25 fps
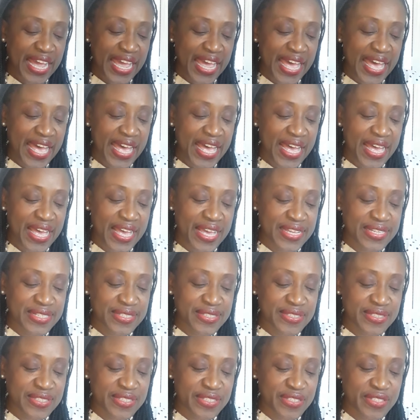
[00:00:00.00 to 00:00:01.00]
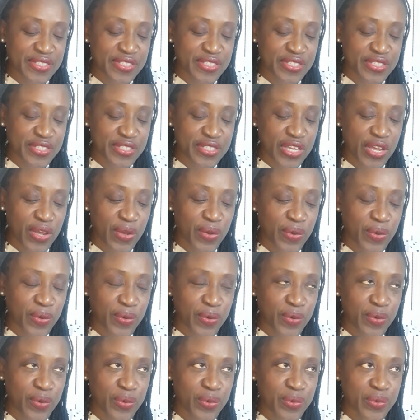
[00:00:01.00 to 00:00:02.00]
And
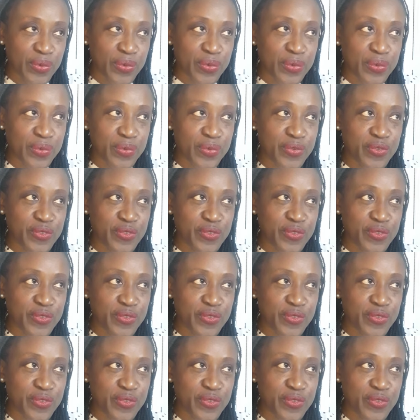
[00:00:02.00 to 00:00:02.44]
so